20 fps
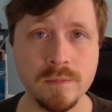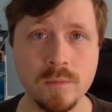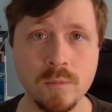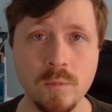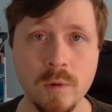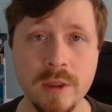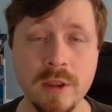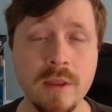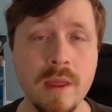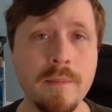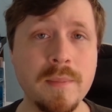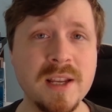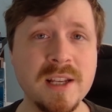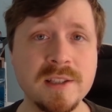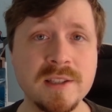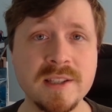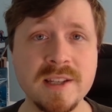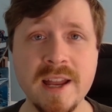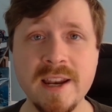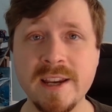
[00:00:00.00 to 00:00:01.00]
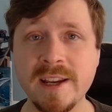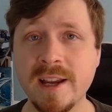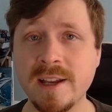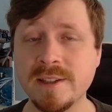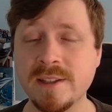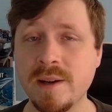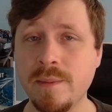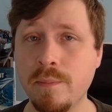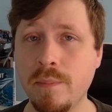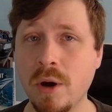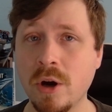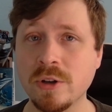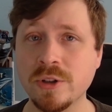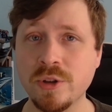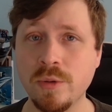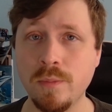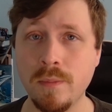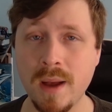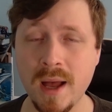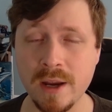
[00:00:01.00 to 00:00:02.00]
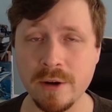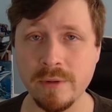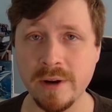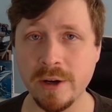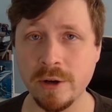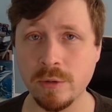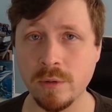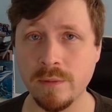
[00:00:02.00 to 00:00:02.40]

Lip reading: whether that means standing as an impartial moderator